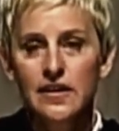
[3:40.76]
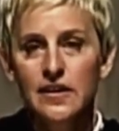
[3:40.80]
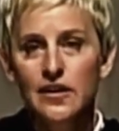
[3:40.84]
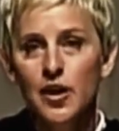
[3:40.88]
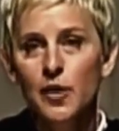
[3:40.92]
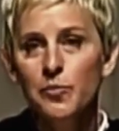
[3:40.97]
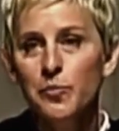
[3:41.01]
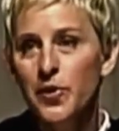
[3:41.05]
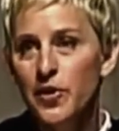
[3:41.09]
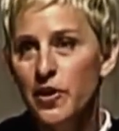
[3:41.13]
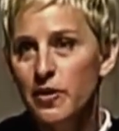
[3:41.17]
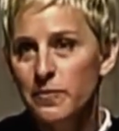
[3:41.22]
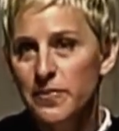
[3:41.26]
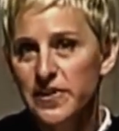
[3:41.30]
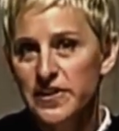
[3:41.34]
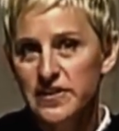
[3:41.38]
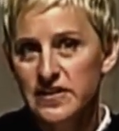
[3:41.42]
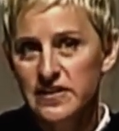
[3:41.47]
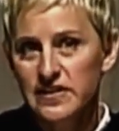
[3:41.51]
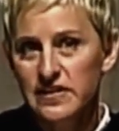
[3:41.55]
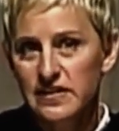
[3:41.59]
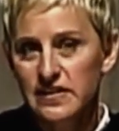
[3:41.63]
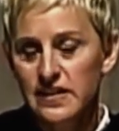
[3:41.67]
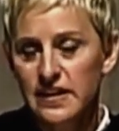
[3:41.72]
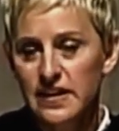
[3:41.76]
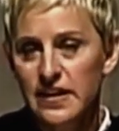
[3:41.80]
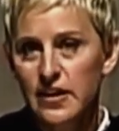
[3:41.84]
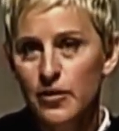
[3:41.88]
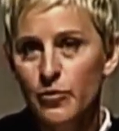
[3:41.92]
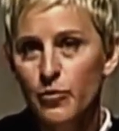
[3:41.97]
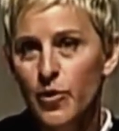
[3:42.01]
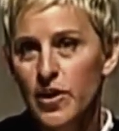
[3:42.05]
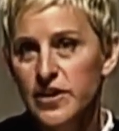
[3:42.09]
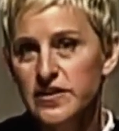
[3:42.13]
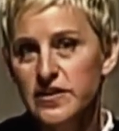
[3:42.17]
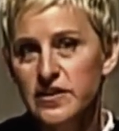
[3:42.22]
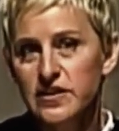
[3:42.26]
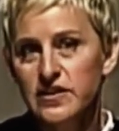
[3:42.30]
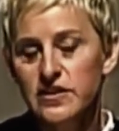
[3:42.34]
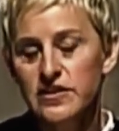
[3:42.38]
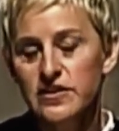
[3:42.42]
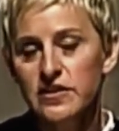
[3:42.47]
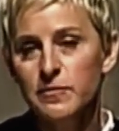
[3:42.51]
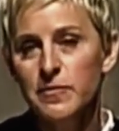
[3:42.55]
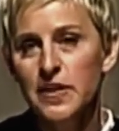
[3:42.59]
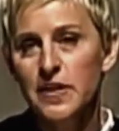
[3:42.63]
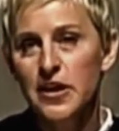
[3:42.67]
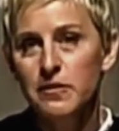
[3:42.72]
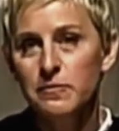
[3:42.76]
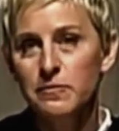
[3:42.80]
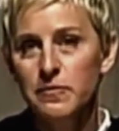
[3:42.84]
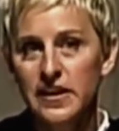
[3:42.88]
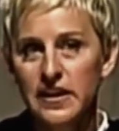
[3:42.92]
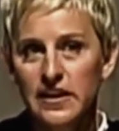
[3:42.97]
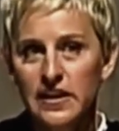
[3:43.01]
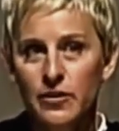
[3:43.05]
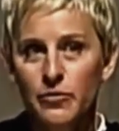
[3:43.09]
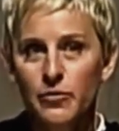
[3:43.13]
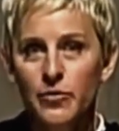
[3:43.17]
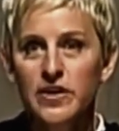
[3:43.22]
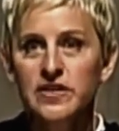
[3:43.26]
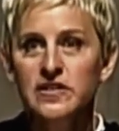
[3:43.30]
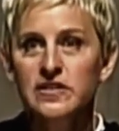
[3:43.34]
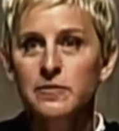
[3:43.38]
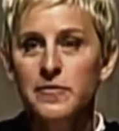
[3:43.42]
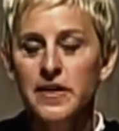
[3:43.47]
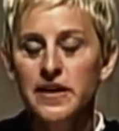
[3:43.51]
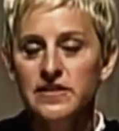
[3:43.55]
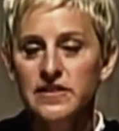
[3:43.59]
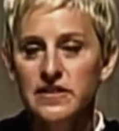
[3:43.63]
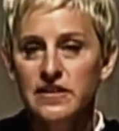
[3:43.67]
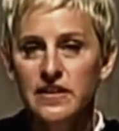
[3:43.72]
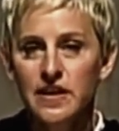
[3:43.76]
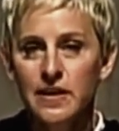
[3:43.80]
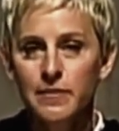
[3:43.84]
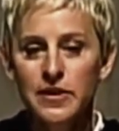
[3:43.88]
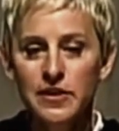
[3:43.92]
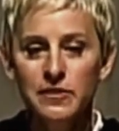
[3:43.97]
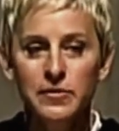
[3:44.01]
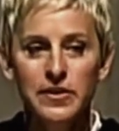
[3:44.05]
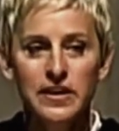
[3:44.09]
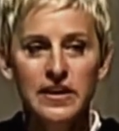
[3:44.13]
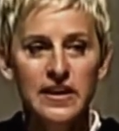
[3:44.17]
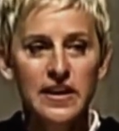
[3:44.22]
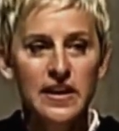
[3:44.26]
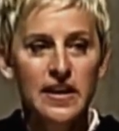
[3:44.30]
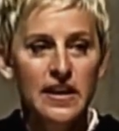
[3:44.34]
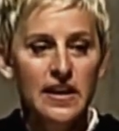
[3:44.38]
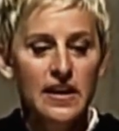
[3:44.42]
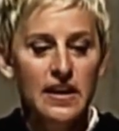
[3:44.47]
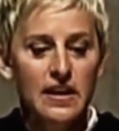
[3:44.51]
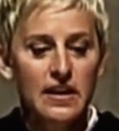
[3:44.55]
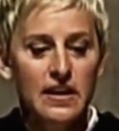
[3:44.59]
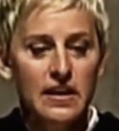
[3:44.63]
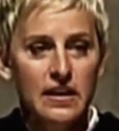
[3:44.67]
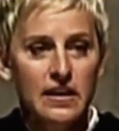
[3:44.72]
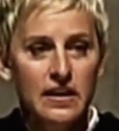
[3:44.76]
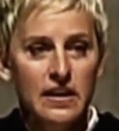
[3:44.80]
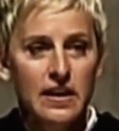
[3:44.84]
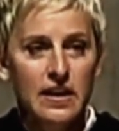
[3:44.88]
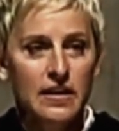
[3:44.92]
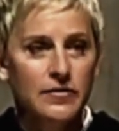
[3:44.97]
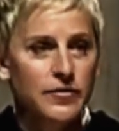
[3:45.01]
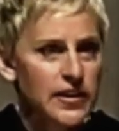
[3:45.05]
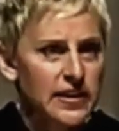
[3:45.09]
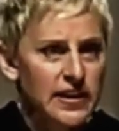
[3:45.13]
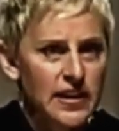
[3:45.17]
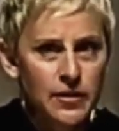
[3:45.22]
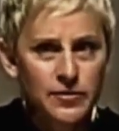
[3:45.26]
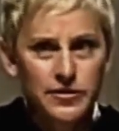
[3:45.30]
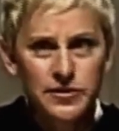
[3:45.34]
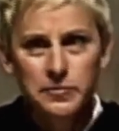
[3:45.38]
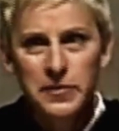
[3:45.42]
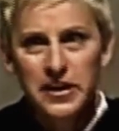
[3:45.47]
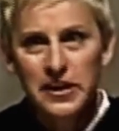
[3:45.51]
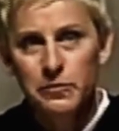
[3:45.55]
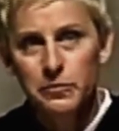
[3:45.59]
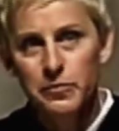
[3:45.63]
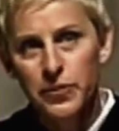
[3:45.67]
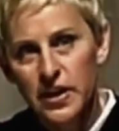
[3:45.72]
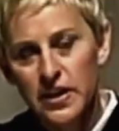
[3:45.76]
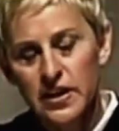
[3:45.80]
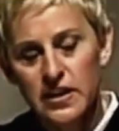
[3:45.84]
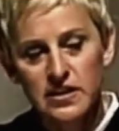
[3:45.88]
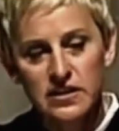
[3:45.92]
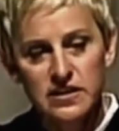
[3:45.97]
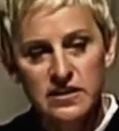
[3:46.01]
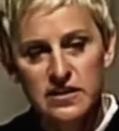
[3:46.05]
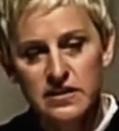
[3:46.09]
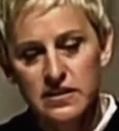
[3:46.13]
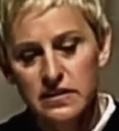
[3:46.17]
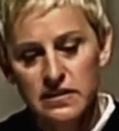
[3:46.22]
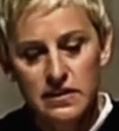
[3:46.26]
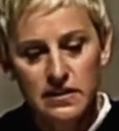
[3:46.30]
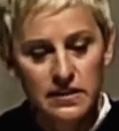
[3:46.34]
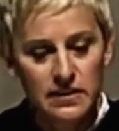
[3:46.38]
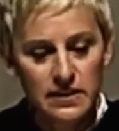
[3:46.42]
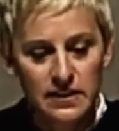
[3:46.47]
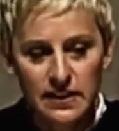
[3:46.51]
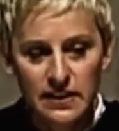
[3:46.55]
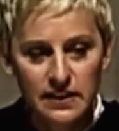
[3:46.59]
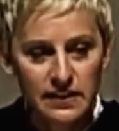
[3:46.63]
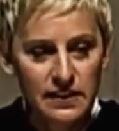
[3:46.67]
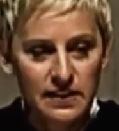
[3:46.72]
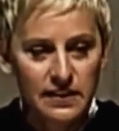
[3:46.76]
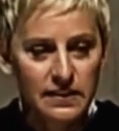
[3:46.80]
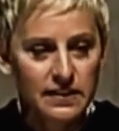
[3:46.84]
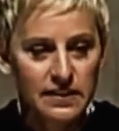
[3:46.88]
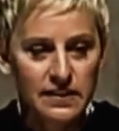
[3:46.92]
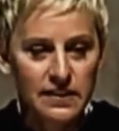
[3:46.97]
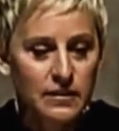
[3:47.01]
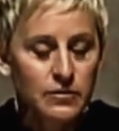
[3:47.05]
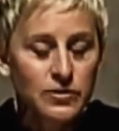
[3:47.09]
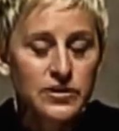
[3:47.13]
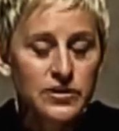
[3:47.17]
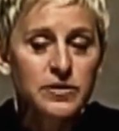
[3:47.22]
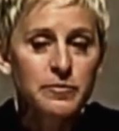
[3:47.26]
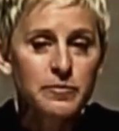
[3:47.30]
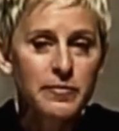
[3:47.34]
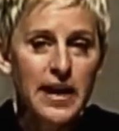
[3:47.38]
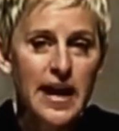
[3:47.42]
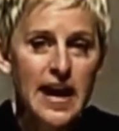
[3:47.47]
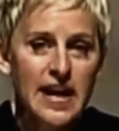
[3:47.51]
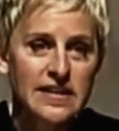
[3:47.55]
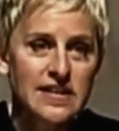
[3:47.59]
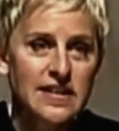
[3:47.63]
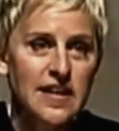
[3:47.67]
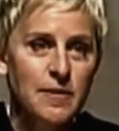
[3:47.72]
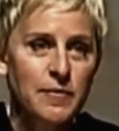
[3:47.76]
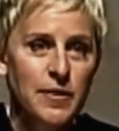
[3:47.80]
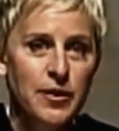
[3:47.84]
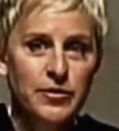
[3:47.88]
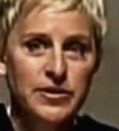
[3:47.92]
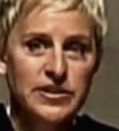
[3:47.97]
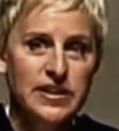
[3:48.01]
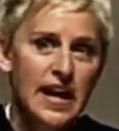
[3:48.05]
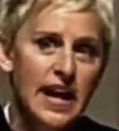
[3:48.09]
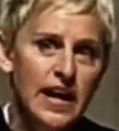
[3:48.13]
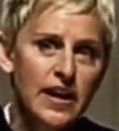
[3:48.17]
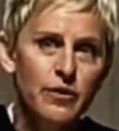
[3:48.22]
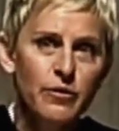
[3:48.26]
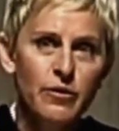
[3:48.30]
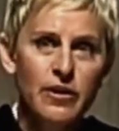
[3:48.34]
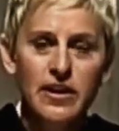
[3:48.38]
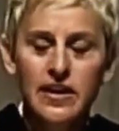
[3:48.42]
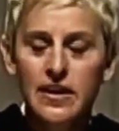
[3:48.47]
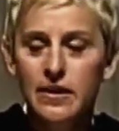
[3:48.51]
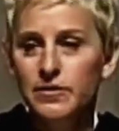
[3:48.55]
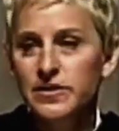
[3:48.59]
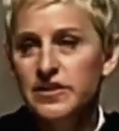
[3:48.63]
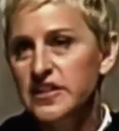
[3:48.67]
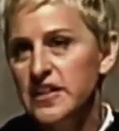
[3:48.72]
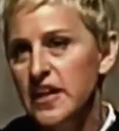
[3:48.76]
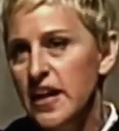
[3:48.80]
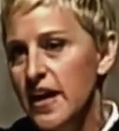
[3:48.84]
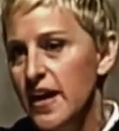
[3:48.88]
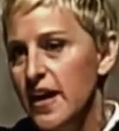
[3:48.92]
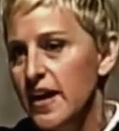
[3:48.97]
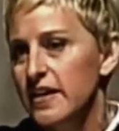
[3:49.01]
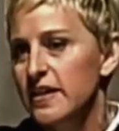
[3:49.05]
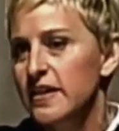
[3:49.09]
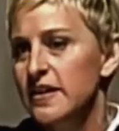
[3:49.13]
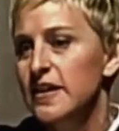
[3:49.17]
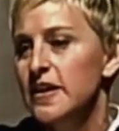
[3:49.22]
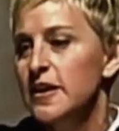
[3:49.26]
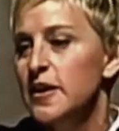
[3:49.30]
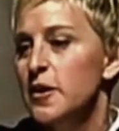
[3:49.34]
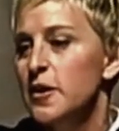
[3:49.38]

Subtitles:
a purpose, and it wasn't just about me, and it wasn't about celebrity, but I felt like I was being punished, and it was a bad time. I was angry, I was sad,